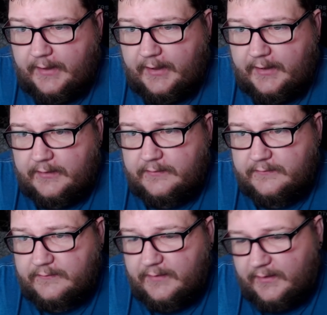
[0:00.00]

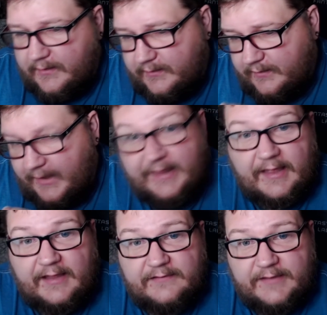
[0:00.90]
And uh, I
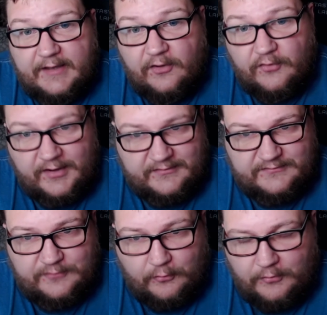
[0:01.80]
got, they all got
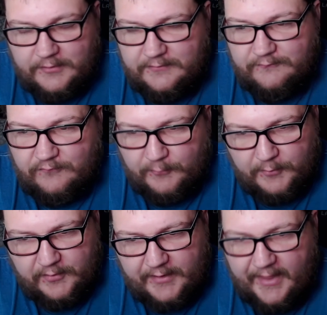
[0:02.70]
stolen from
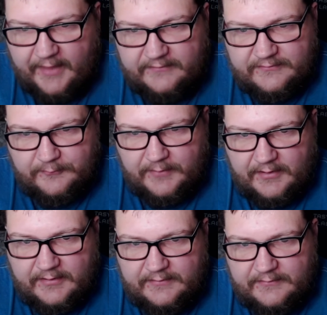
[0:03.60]
an ex of
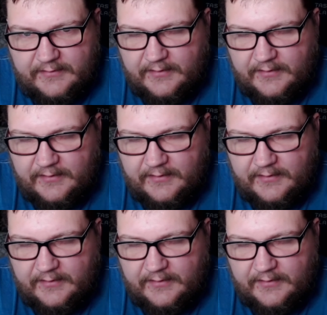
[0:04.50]
mine,